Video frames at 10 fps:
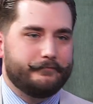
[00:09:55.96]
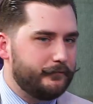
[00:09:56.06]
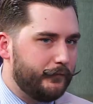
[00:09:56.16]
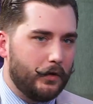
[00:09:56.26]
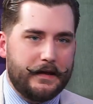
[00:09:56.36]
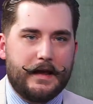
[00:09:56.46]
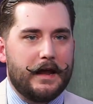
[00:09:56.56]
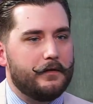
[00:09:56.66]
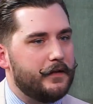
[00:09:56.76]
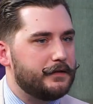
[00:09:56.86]
fully
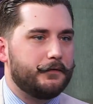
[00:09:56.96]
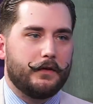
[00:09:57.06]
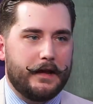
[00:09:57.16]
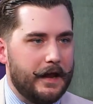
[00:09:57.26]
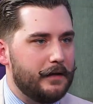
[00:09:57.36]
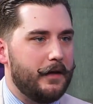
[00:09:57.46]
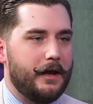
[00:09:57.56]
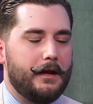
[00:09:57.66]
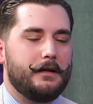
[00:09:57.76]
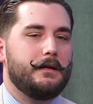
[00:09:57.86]
canvas, fully
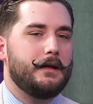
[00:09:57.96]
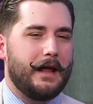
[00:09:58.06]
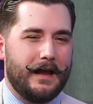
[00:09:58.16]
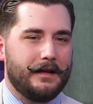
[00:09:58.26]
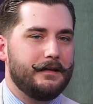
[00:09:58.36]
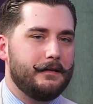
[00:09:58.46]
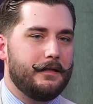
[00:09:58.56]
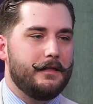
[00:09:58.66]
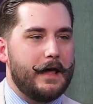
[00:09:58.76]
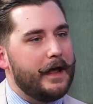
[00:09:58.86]
handmade. And
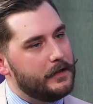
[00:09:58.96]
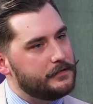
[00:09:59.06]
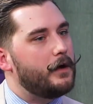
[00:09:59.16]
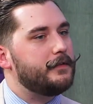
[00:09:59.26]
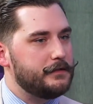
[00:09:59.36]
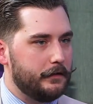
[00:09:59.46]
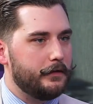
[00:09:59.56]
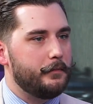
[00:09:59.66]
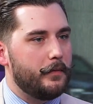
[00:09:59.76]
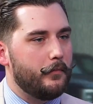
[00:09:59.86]
that is obviously a little bit